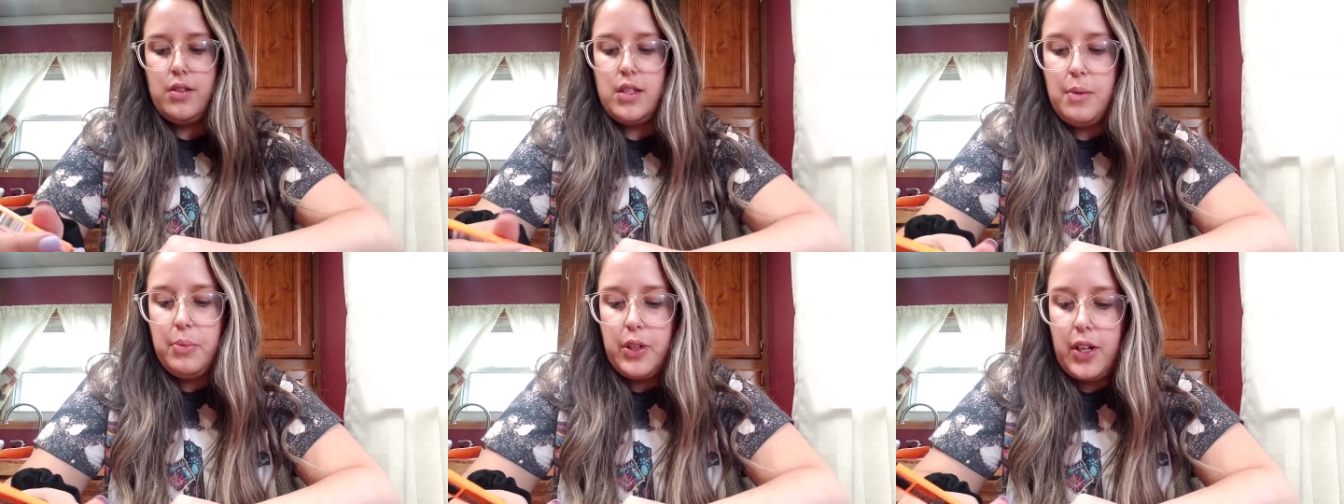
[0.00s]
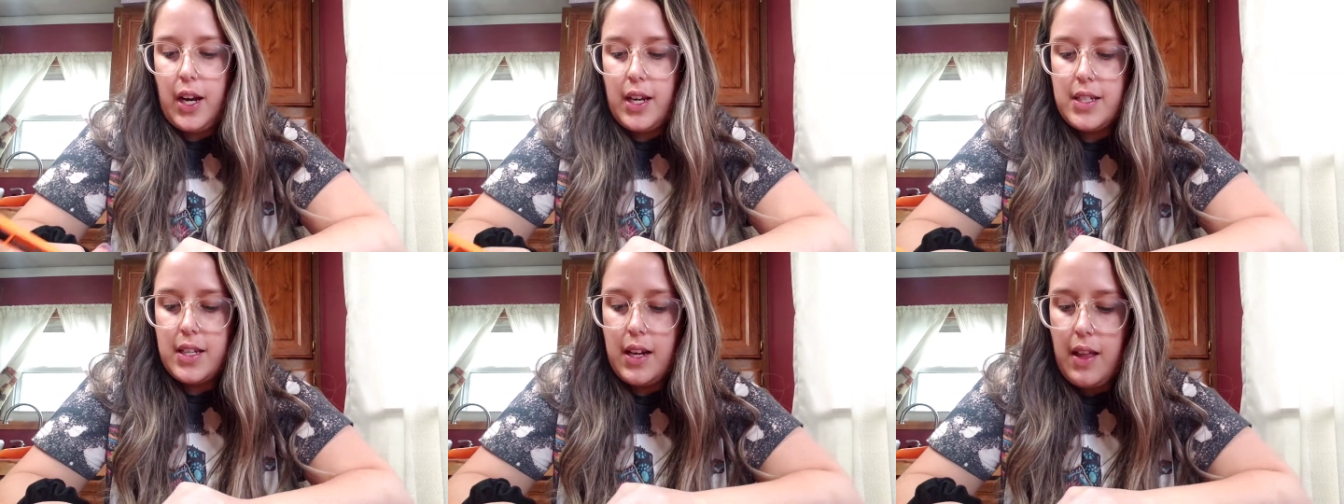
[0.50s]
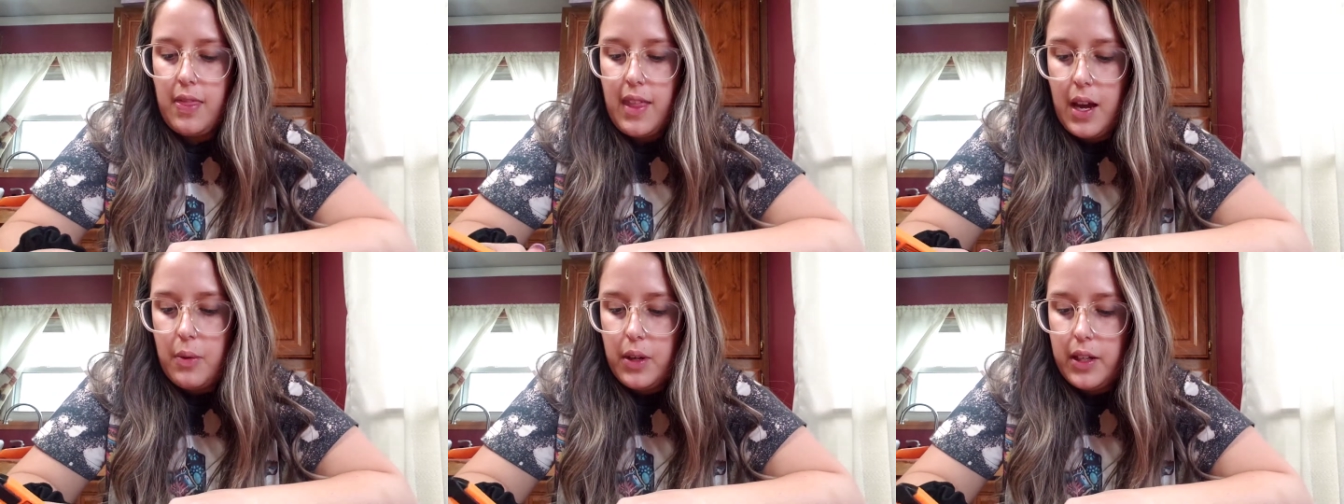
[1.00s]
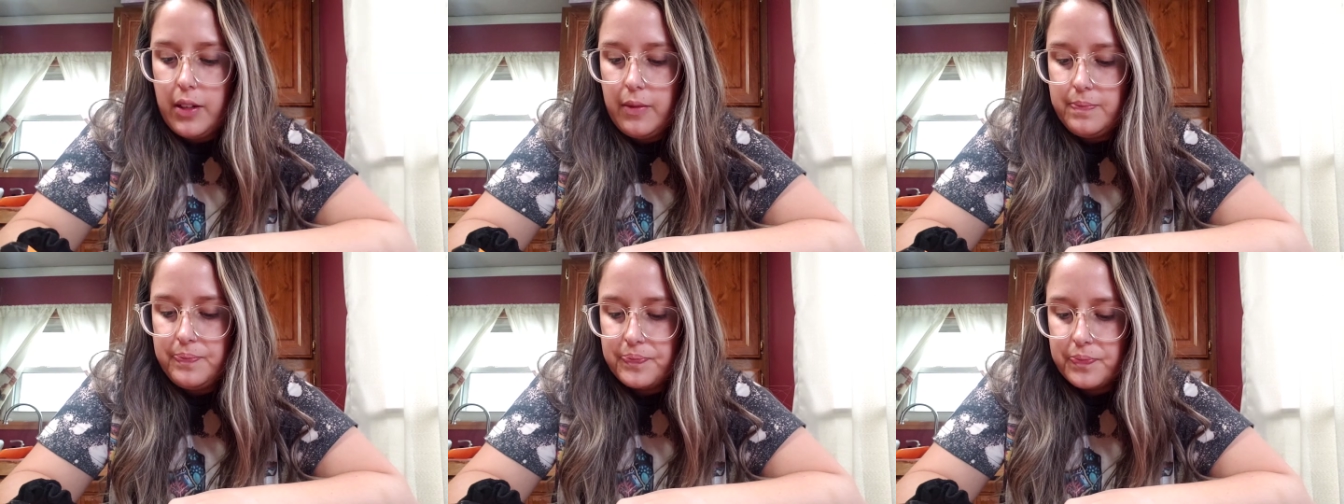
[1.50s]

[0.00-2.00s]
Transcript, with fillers: tumbler. I did it in that one.